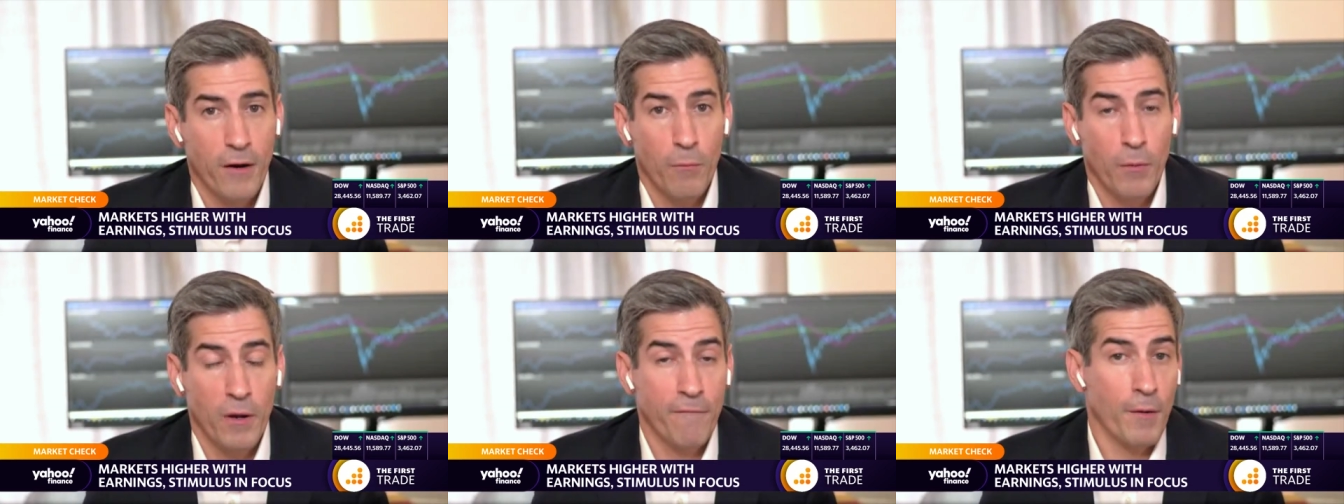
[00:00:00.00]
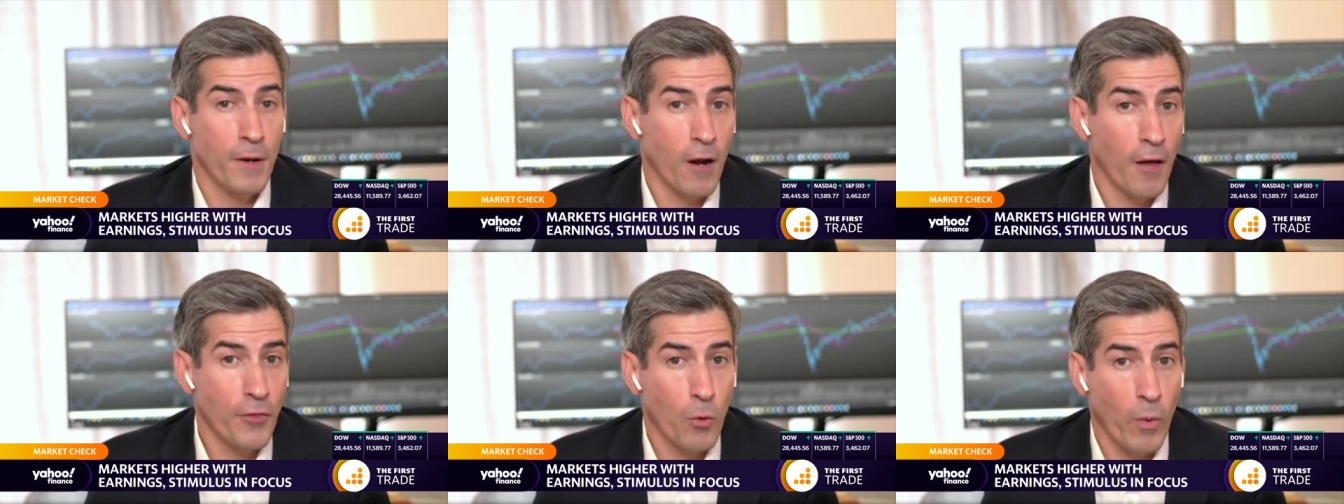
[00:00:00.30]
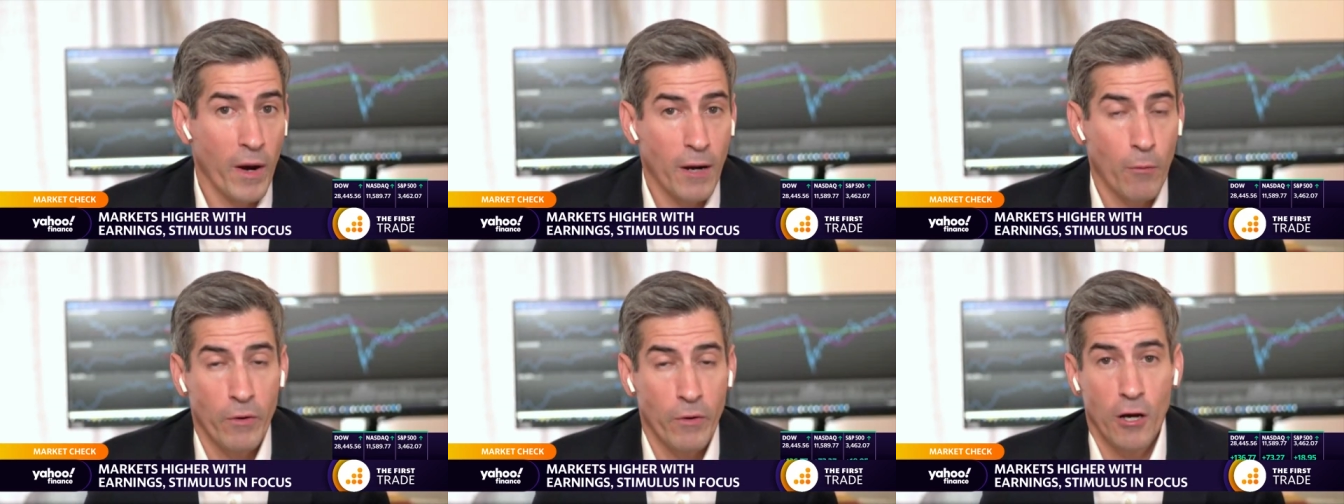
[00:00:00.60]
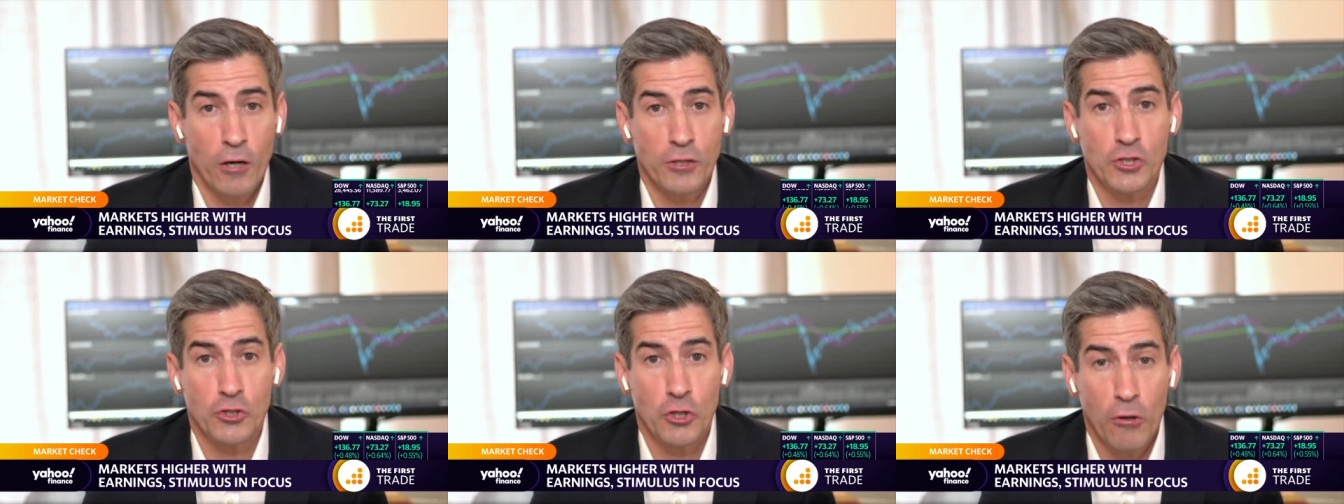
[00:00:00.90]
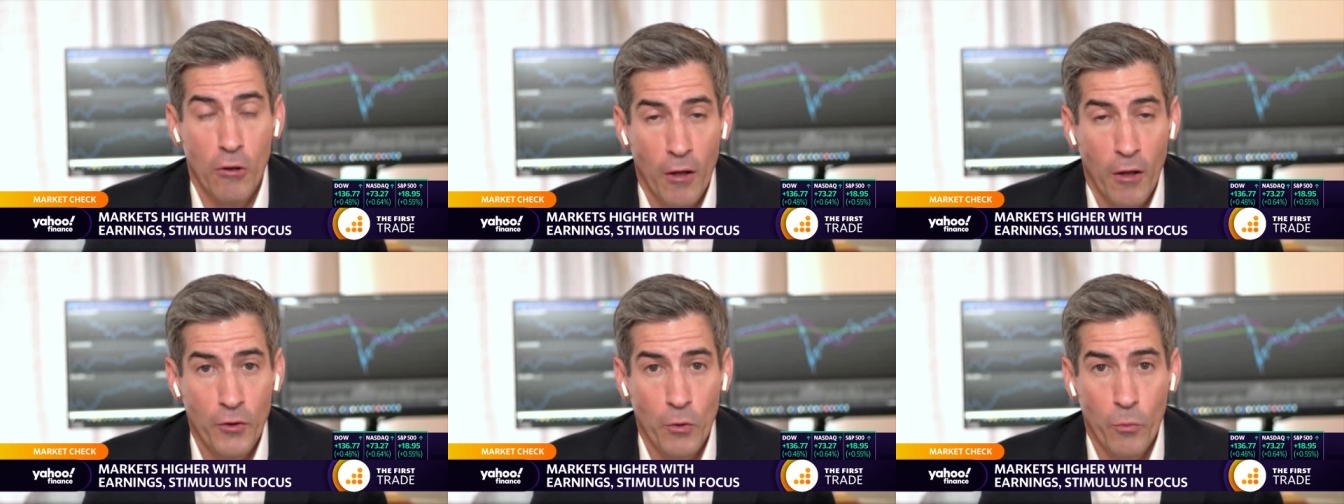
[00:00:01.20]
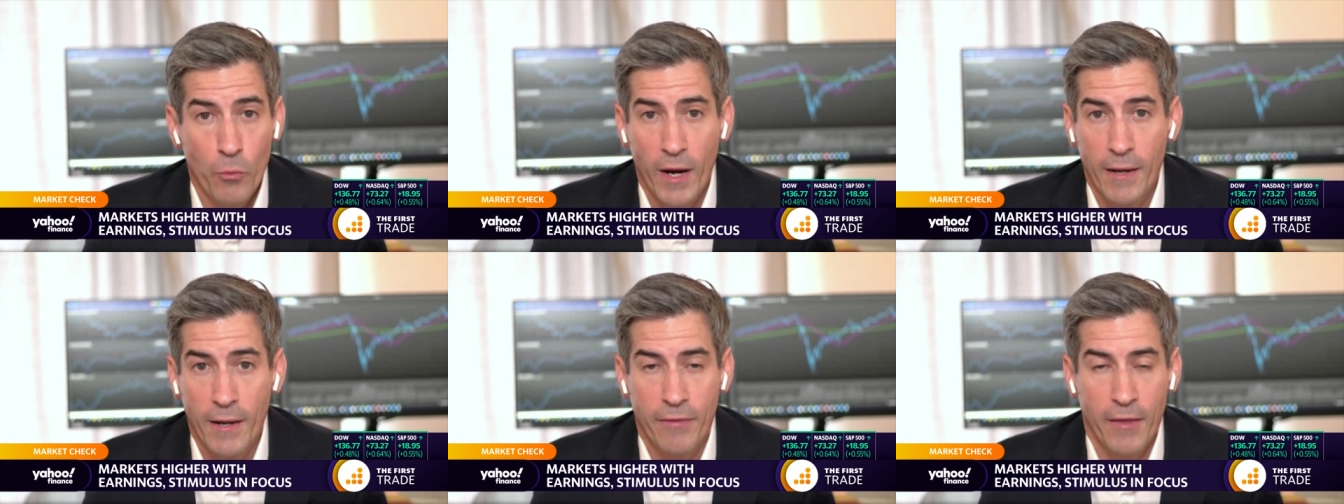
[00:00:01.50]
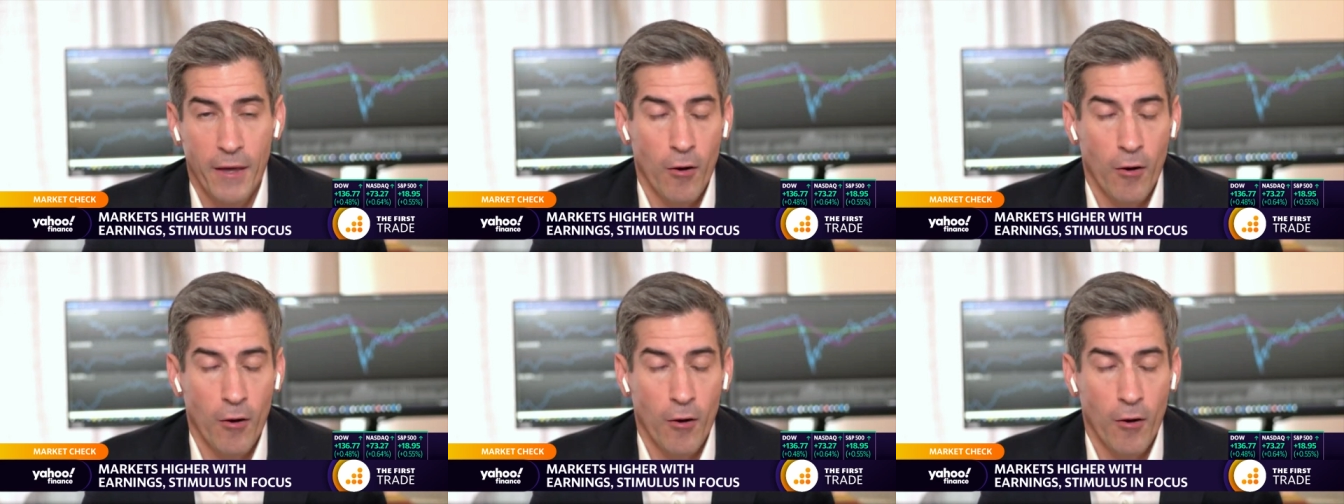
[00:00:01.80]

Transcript: been underweight. We are still underweight.